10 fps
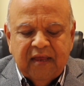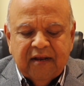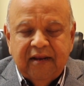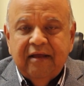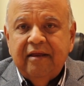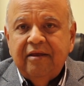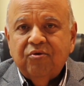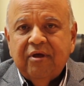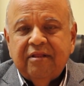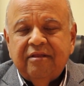Clearly,
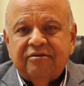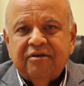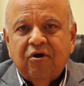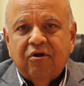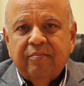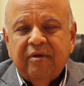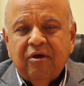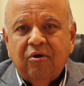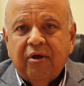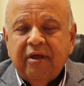to get this economy
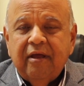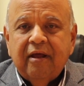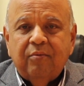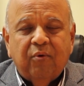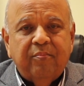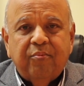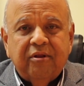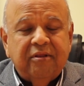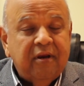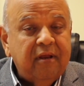going, and
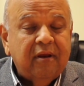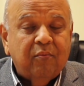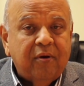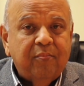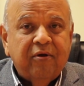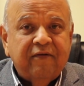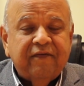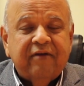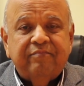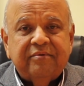1.3 and
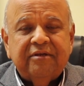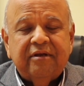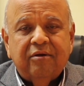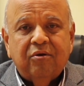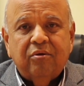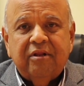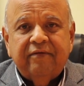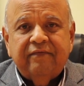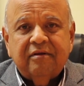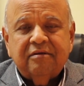1.5% growth
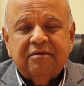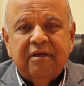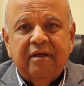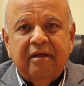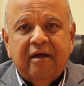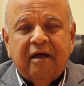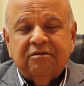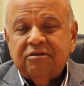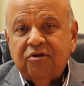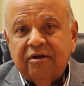levels are
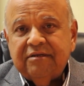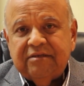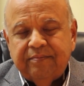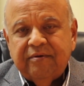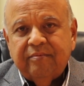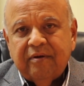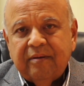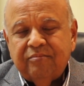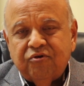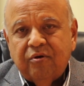just not acceptable,
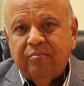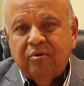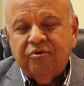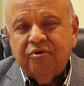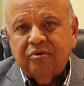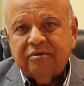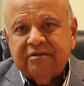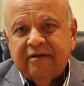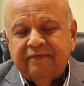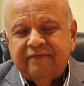I'm sure, both to
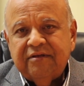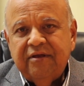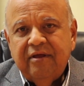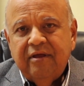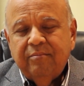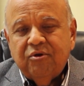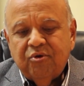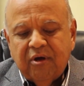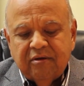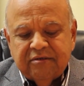yourselves, but
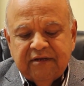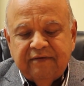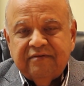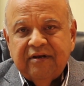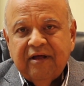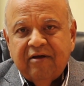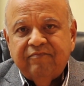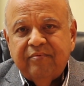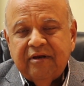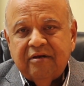to ourselves in
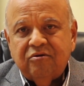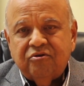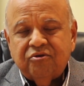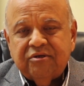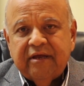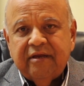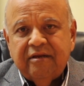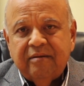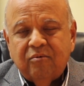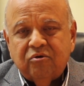government and to
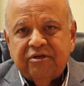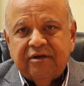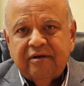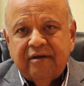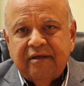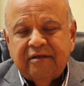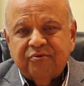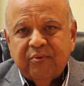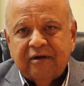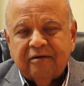society more generally as
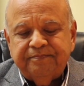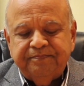well.